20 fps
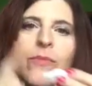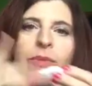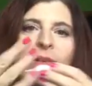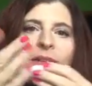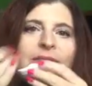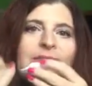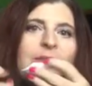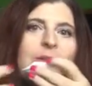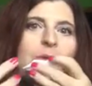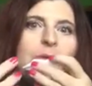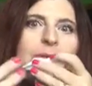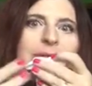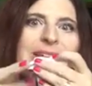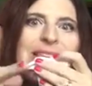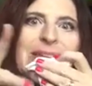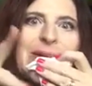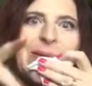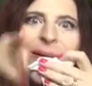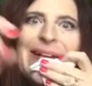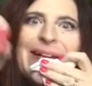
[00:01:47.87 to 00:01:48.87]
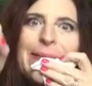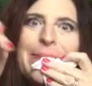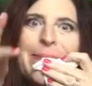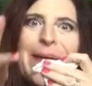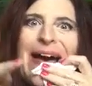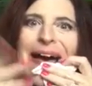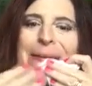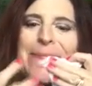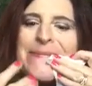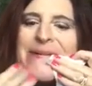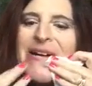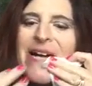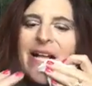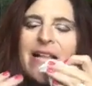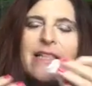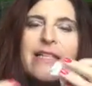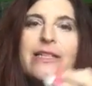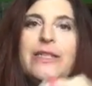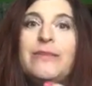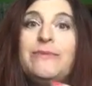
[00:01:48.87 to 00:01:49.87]
But if you really want to pop a
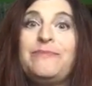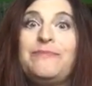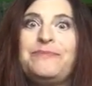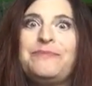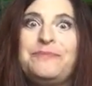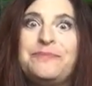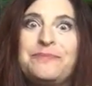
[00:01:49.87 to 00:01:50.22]
color,